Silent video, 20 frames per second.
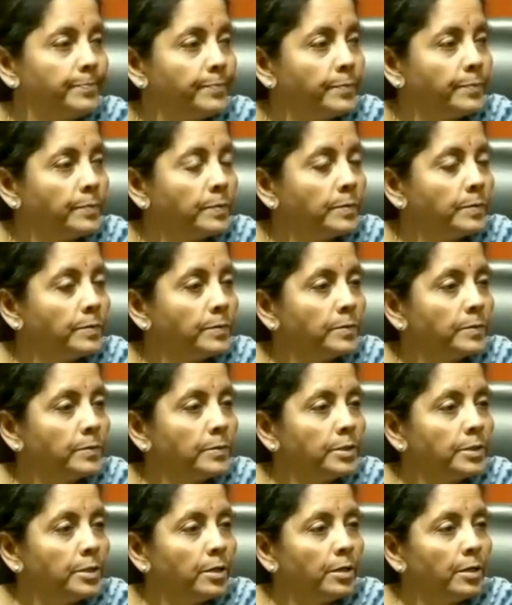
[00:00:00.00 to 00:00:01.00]

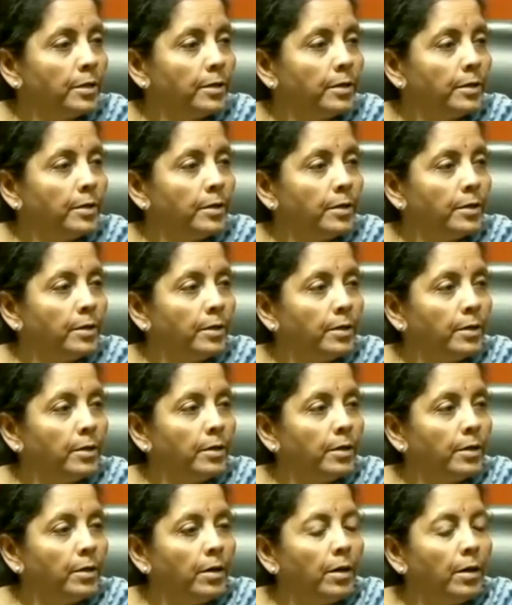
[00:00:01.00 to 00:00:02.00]

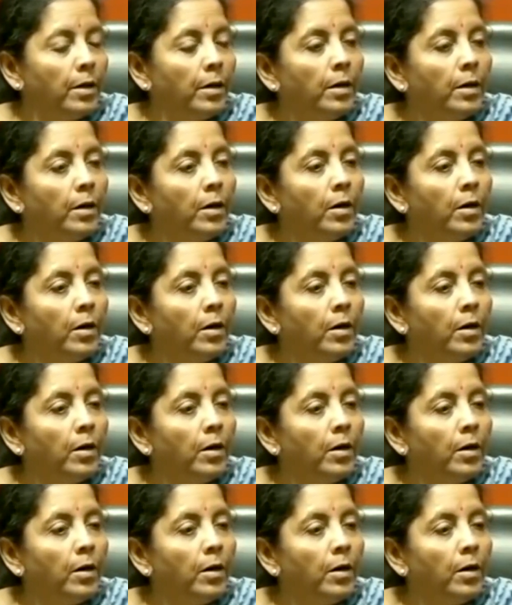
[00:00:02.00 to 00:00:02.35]
No one is speaking in this clip.